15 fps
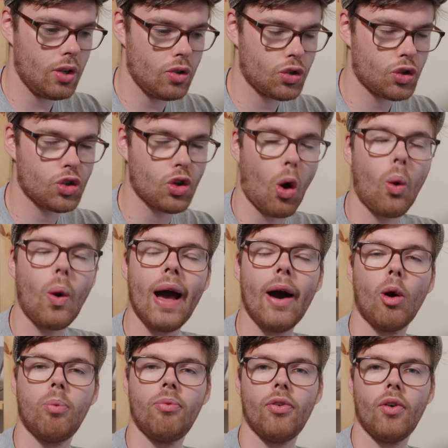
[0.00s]
so
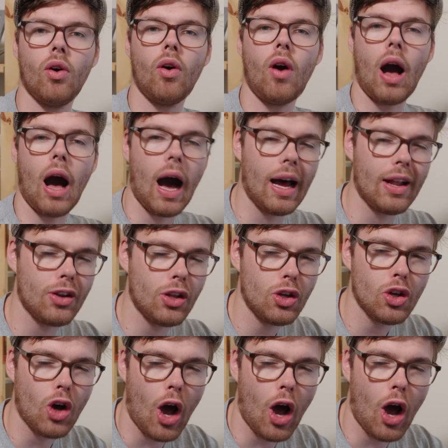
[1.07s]
helpful on